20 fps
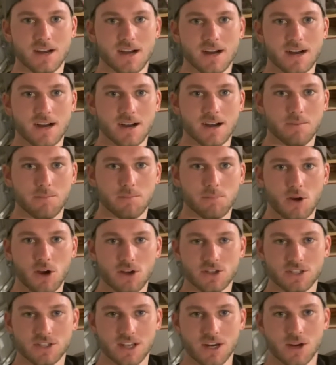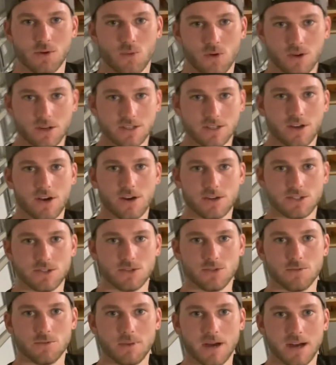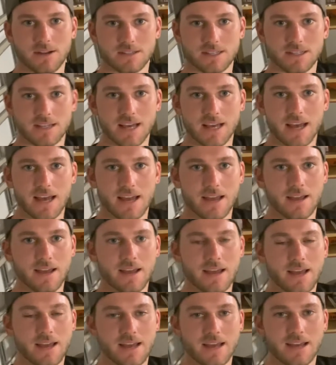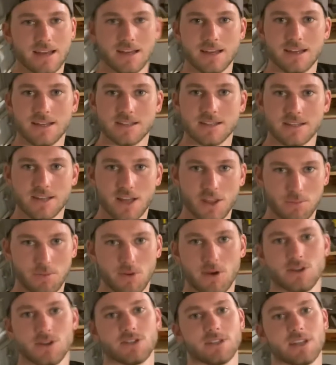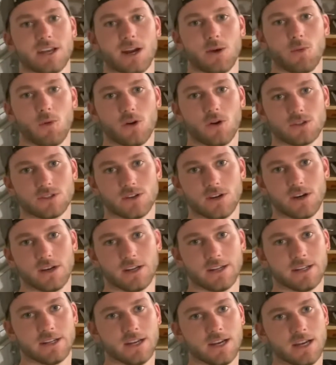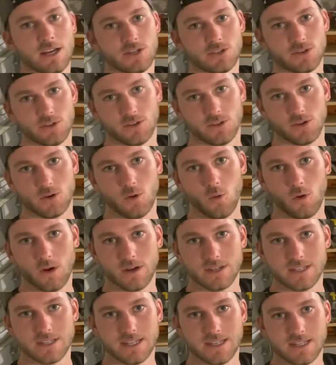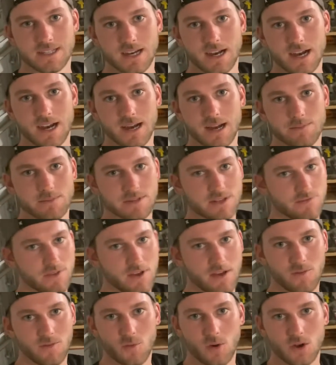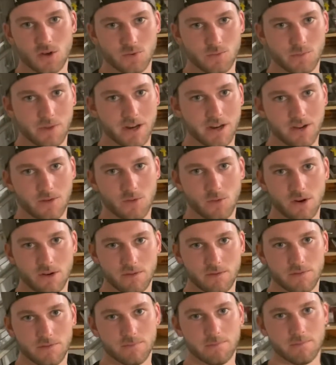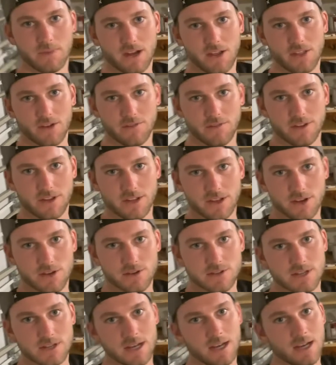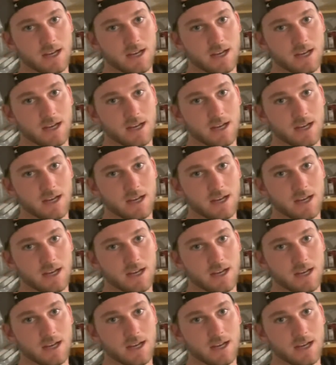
Uh, project that I wanted to talk to you about today is another project that I worked on during the quarantine times. If you haven't watched my, one of my other videos,